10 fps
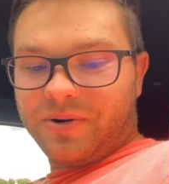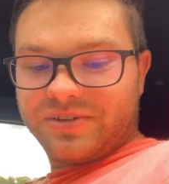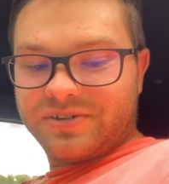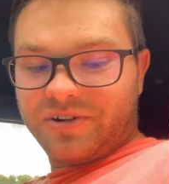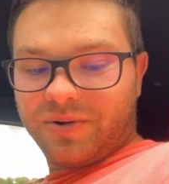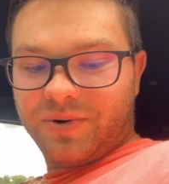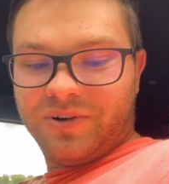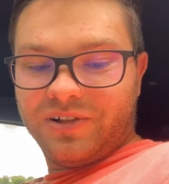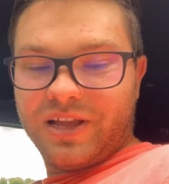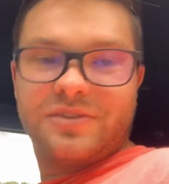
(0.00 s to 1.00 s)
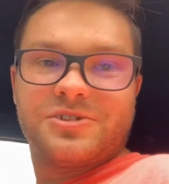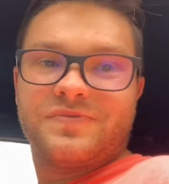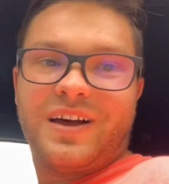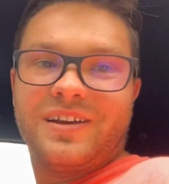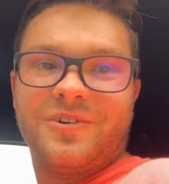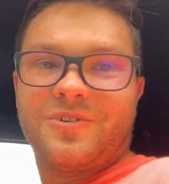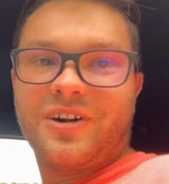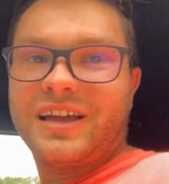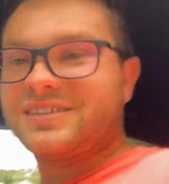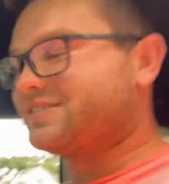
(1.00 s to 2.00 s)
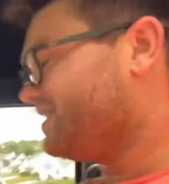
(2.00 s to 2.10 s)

steering wheel. Leather's fine, no cracks,